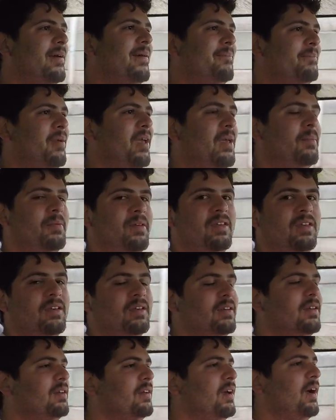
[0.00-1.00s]
Maybe.
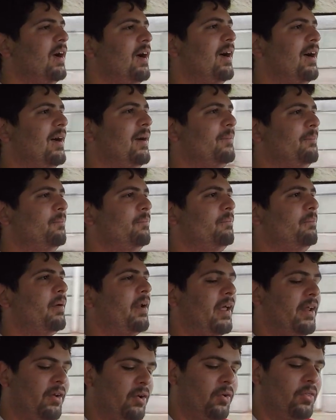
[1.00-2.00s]
But
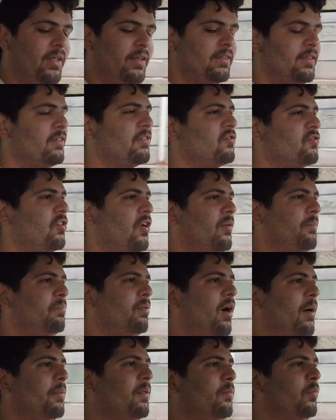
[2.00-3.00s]
I know that this
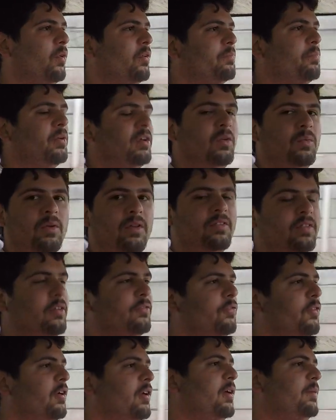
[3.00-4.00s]
problem was pretty recent
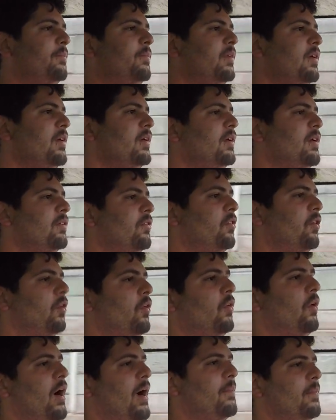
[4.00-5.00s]
for him, so
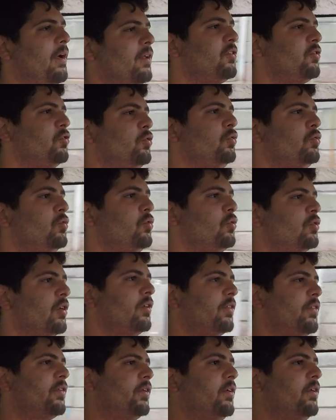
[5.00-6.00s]
I'm not too
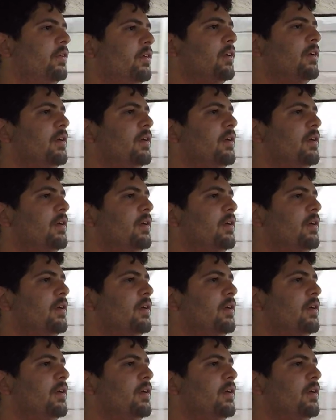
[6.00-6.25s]
concerned.